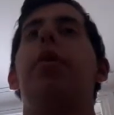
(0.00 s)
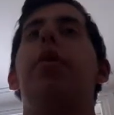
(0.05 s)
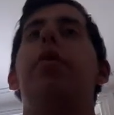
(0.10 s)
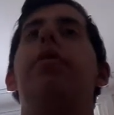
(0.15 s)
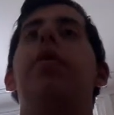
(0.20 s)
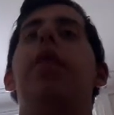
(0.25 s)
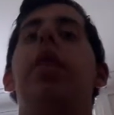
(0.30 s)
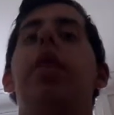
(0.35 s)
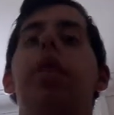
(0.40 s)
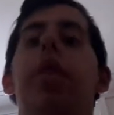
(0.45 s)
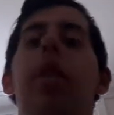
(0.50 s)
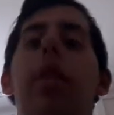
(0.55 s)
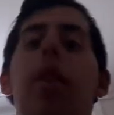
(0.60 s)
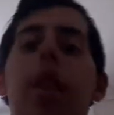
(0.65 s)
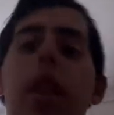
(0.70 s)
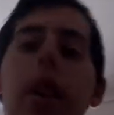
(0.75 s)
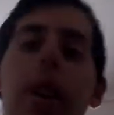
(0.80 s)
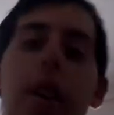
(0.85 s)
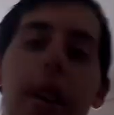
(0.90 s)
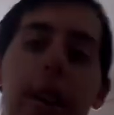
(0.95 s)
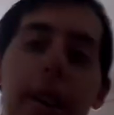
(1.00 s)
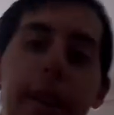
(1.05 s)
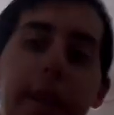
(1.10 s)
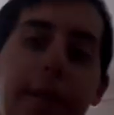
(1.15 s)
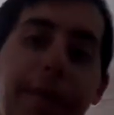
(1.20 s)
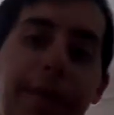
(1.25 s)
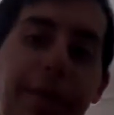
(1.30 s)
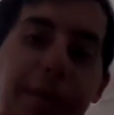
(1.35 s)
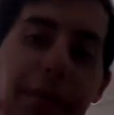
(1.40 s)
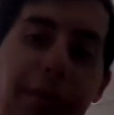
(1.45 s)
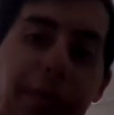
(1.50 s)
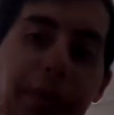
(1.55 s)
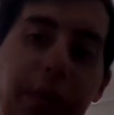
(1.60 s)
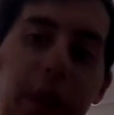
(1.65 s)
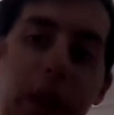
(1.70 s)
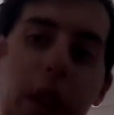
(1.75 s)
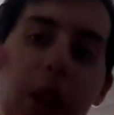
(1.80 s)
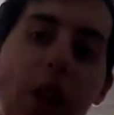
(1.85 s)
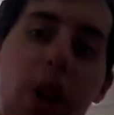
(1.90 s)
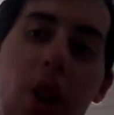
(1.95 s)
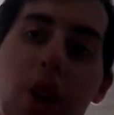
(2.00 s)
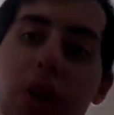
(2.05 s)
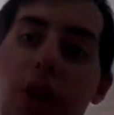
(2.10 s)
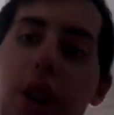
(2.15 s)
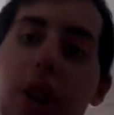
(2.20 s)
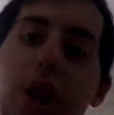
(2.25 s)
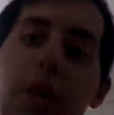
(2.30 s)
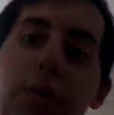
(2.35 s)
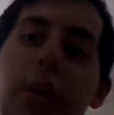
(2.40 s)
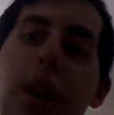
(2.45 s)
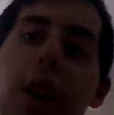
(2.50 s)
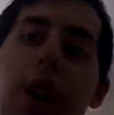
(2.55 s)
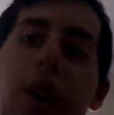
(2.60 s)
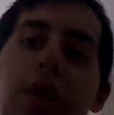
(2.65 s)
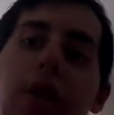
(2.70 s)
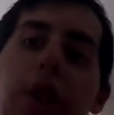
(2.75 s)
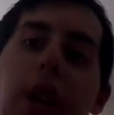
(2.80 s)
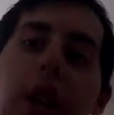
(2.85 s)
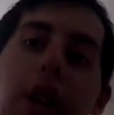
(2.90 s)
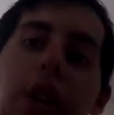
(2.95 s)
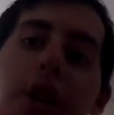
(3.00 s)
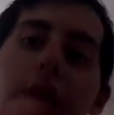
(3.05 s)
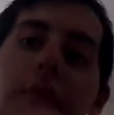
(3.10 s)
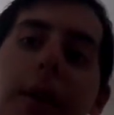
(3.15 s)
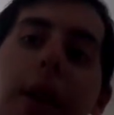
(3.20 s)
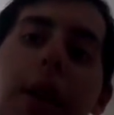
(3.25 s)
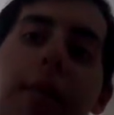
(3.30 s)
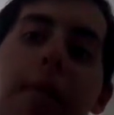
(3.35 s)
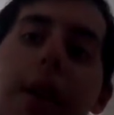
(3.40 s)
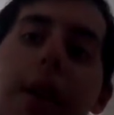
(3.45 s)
pressure video, so also I can be, also I can do Mickey